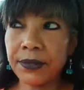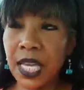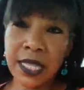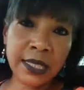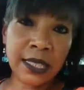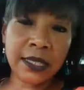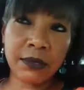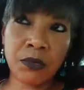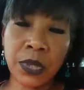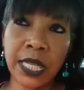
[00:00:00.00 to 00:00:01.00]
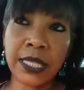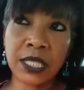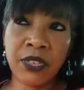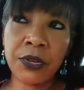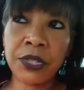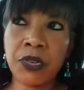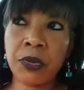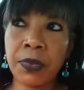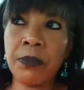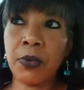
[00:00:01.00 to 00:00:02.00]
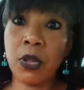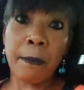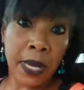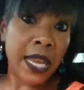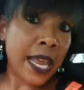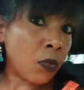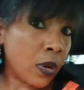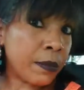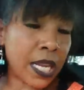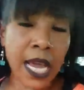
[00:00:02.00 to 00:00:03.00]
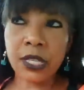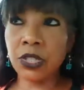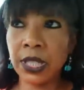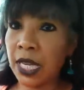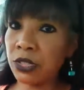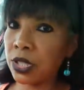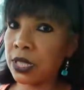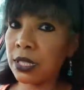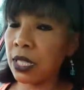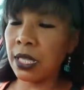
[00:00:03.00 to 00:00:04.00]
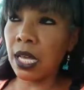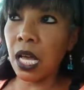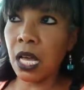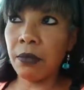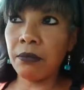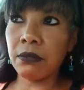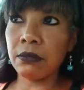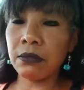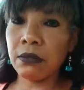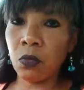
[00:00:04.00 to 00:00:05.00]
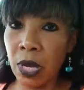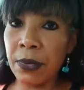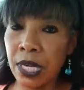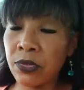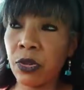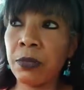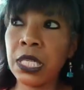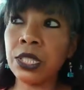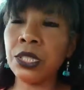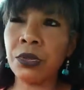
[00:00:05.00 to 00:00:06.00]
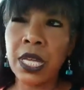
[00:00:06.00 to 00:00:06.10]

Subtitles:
and this video is for people, men and women, actually, not just the women, it's for men too.